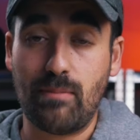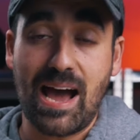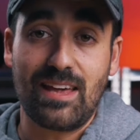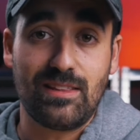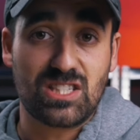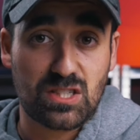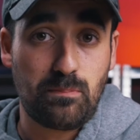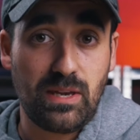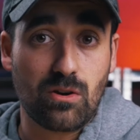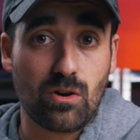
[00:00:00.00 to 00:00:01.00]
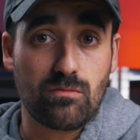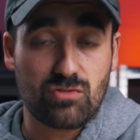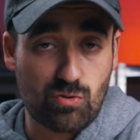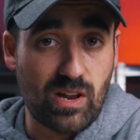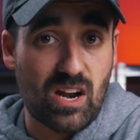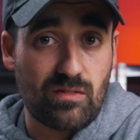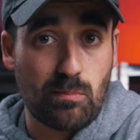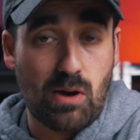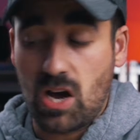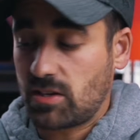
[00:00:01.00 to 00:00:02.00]
buy this speaker straight out of the
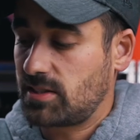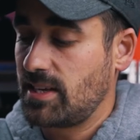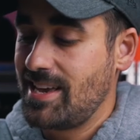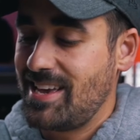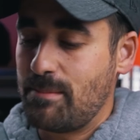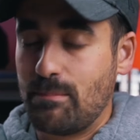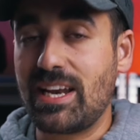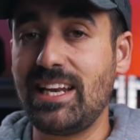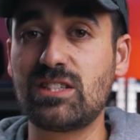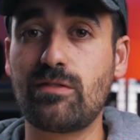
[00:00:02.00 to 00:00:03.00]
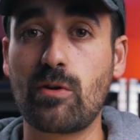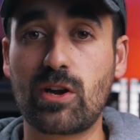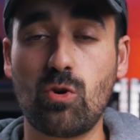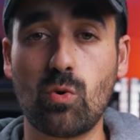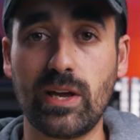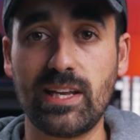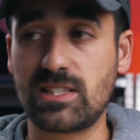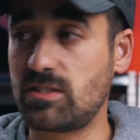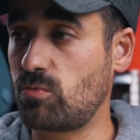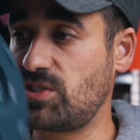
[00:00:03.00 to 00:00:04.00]
box. But it is very cool. It
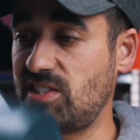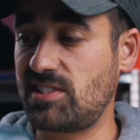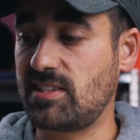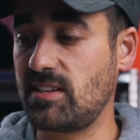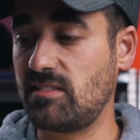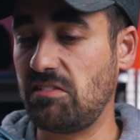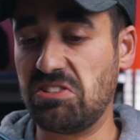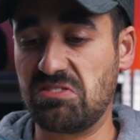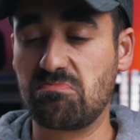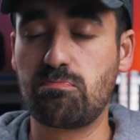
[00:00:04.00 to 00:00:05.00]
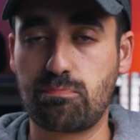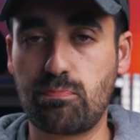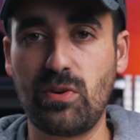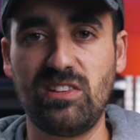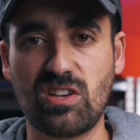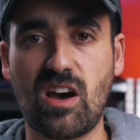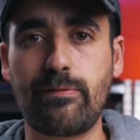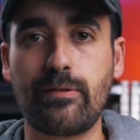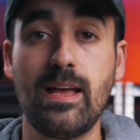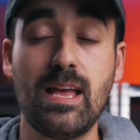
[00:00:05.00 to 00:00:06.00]
is resistant, it is pretty
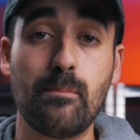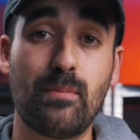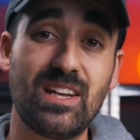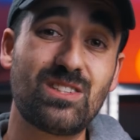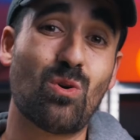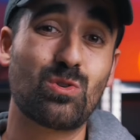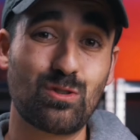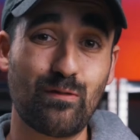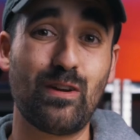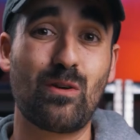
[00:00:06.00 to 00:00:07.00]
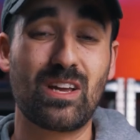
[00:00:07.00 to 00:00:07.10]
tough, but is also very